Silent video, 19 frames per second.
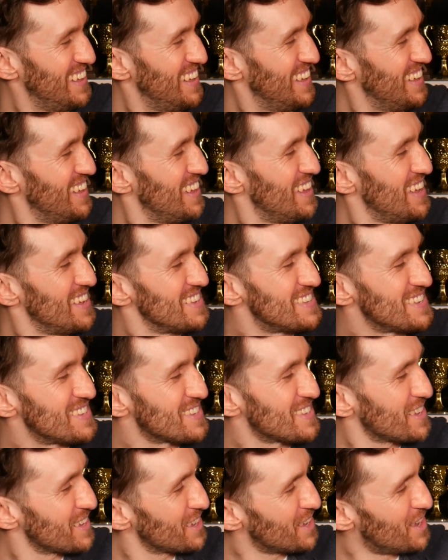It
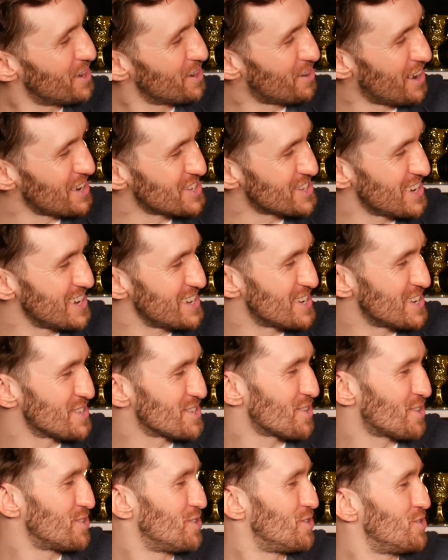says,
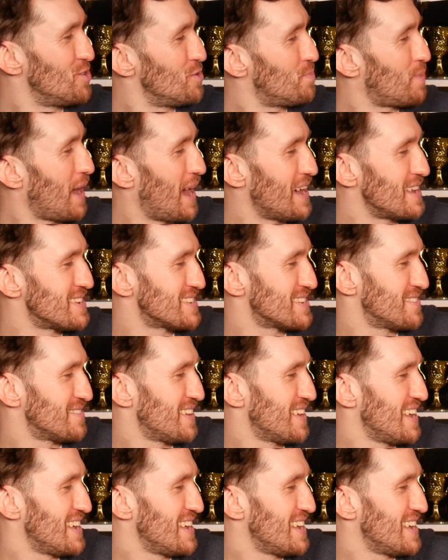congratulations on your new pet.